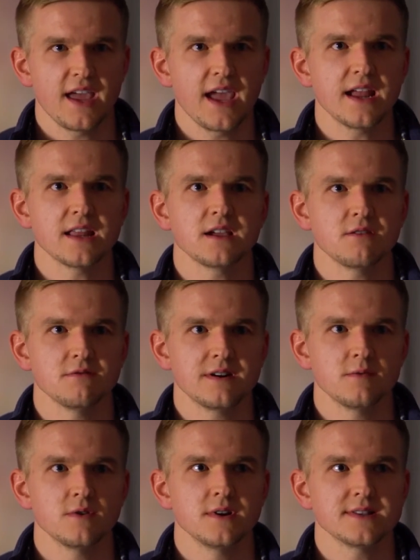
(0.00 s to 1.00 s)
hating who
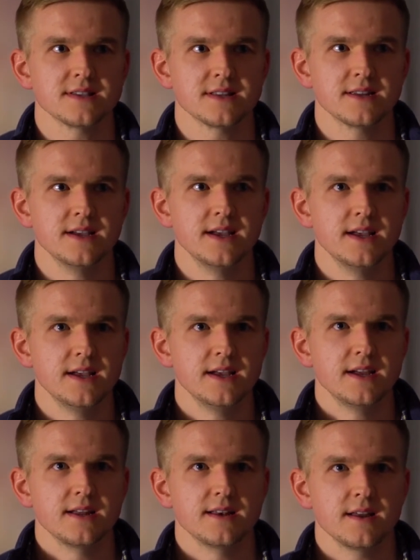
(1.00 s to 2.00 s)
I was and
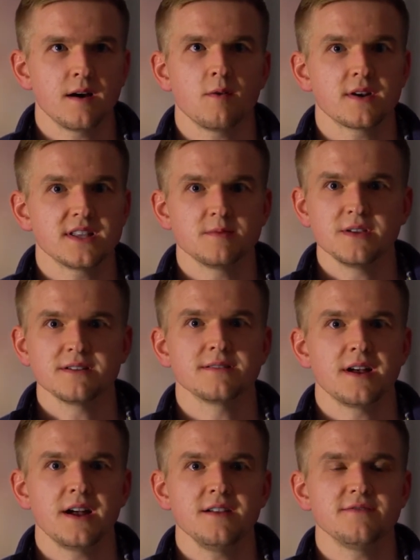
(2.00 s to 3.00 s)
not wanting to be
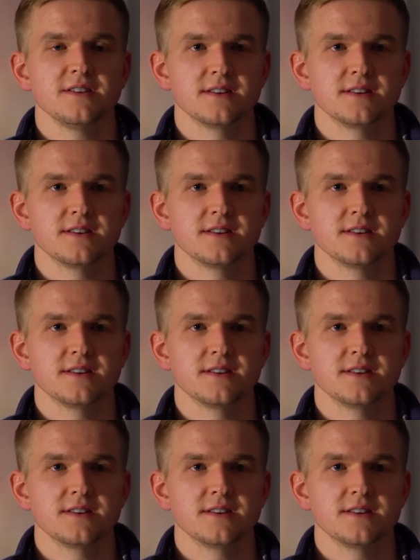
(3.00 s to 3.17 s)
alive.